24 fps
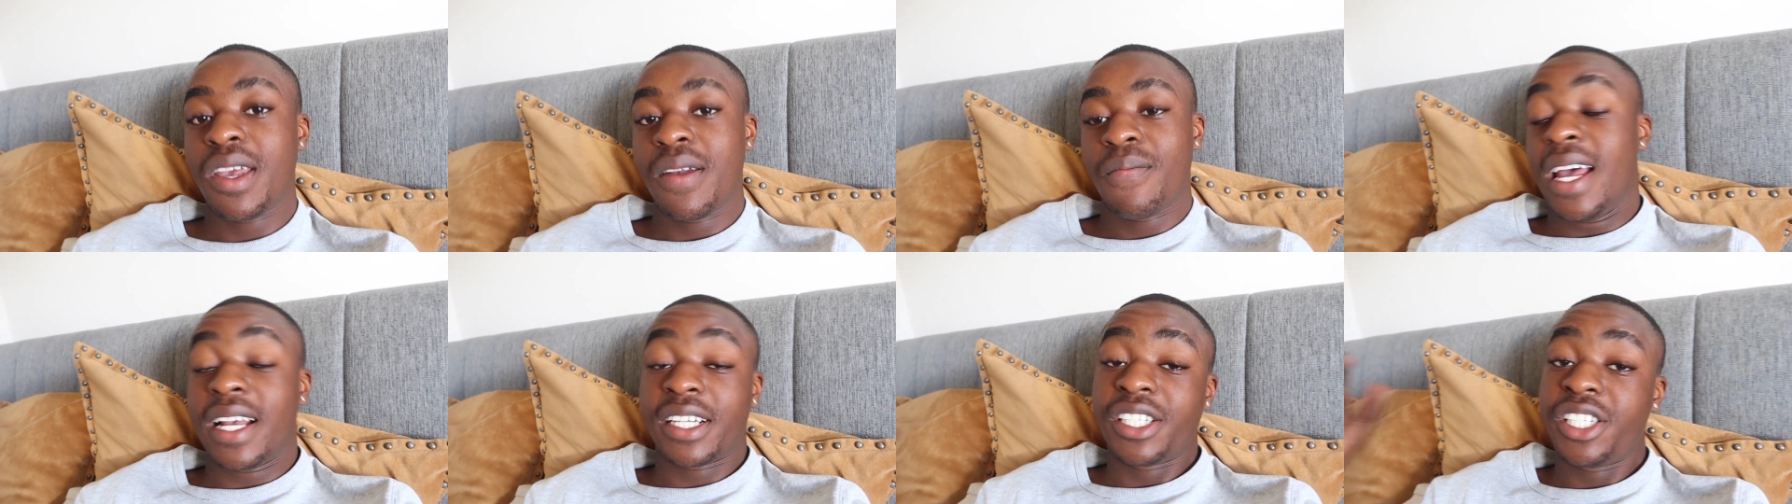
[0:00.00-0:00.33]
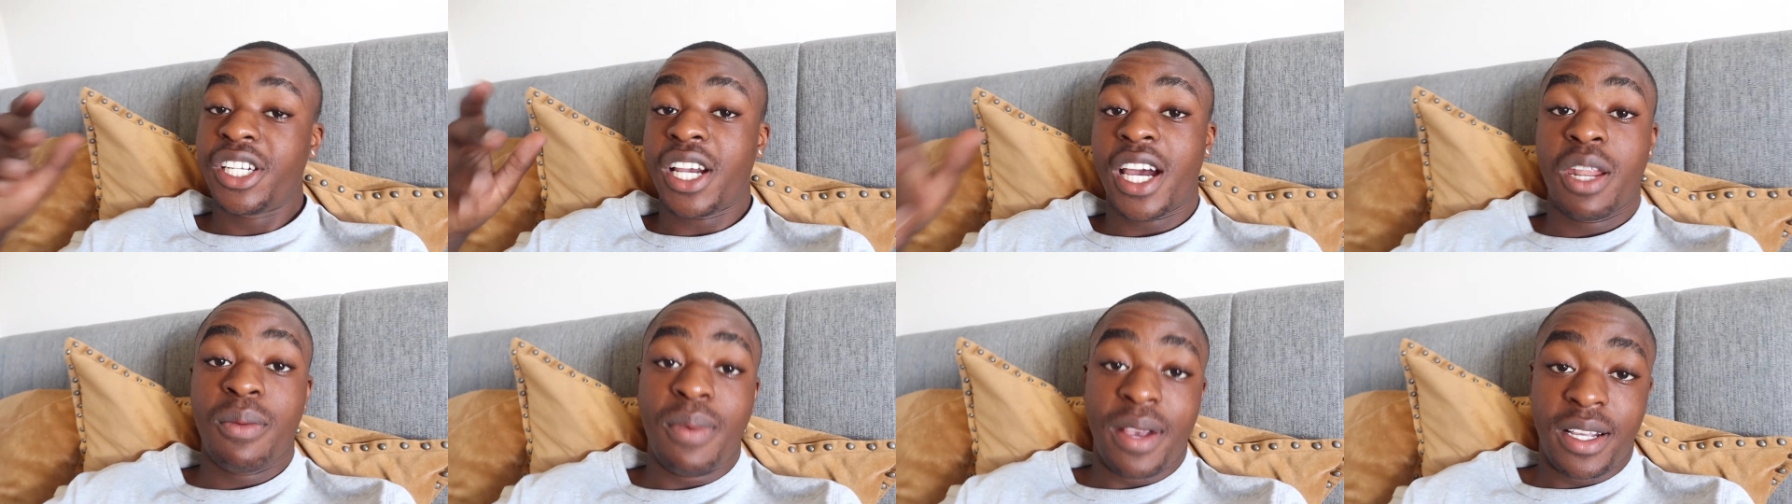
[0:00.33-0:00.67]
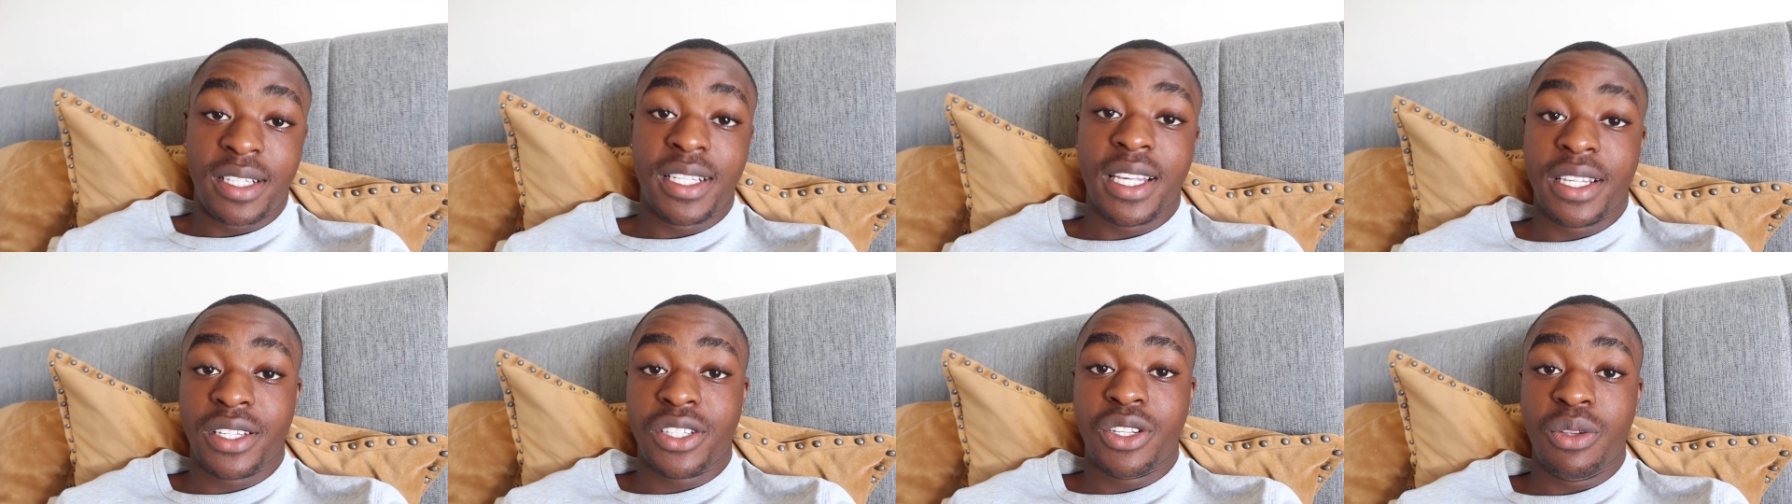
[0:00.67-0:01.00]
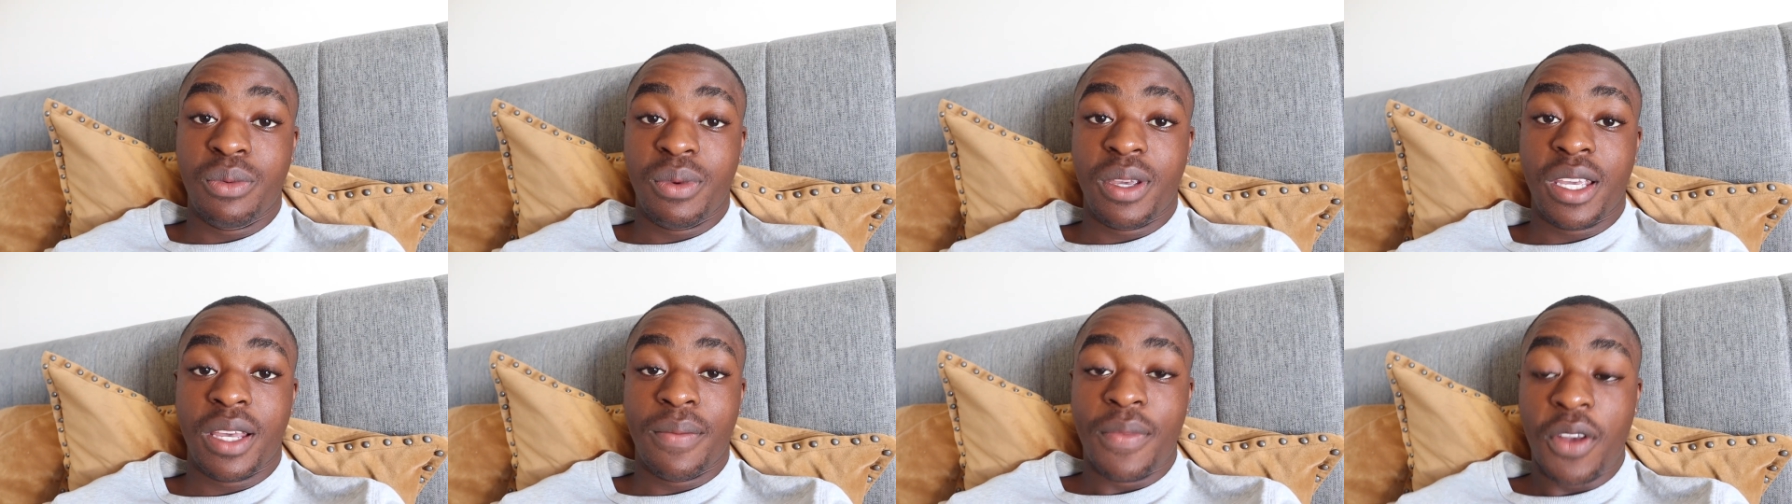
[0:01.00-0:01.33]
It actually kind of makes sense to
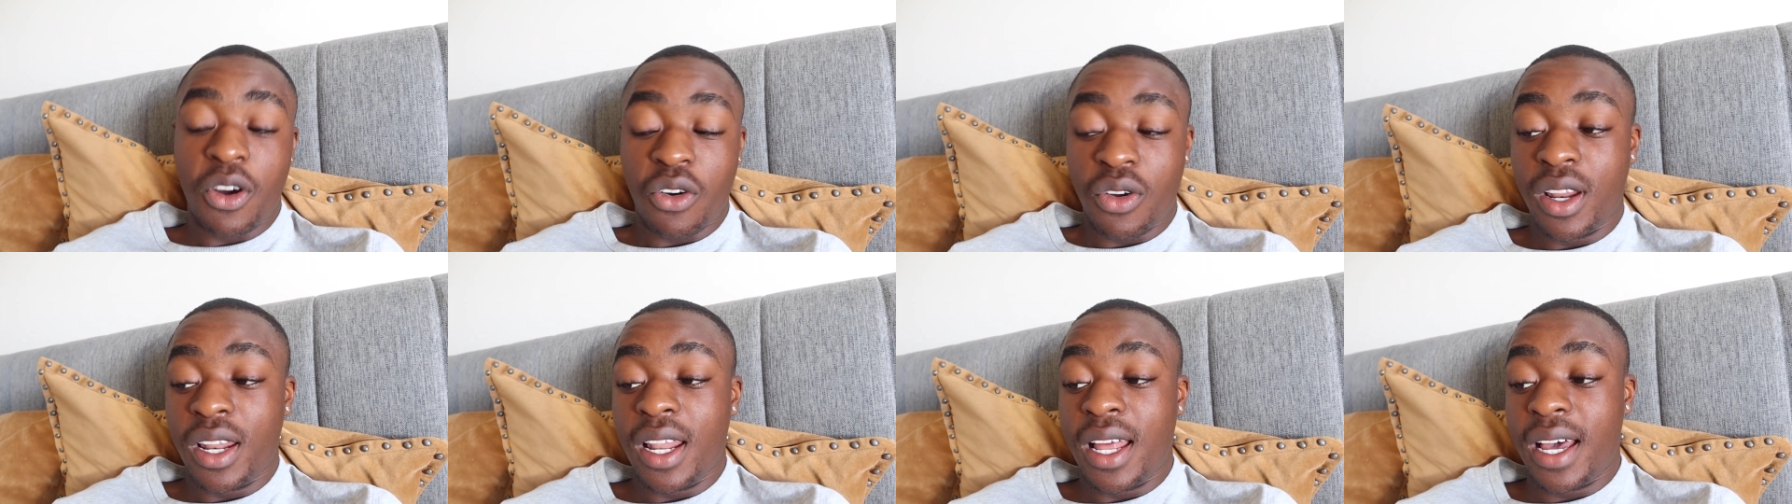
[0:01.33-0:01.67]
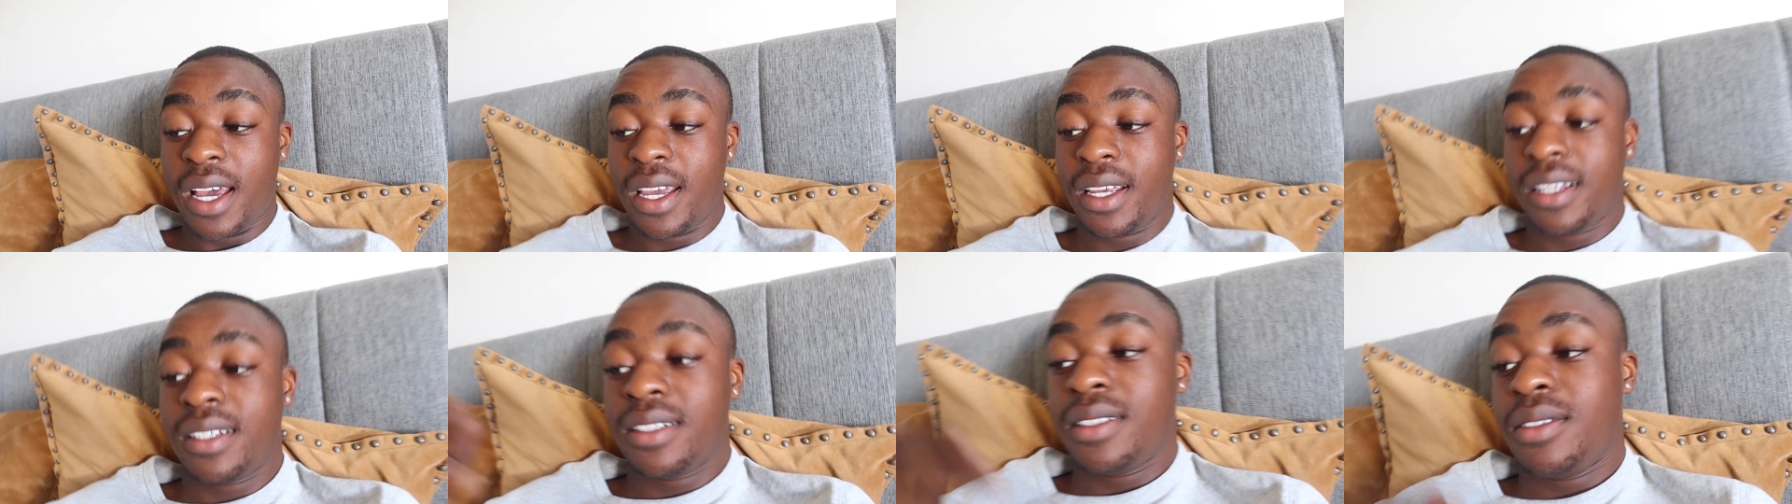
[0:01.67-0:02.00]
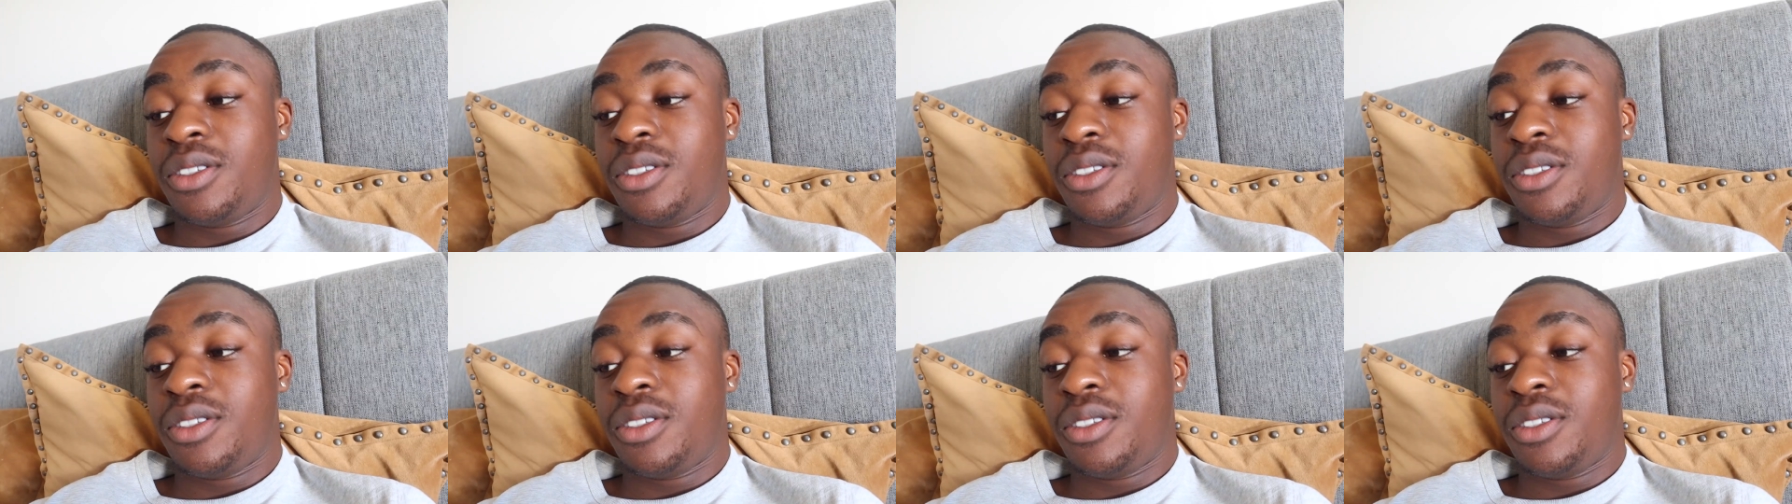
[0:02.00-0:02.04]
me, I'm not gonna lie.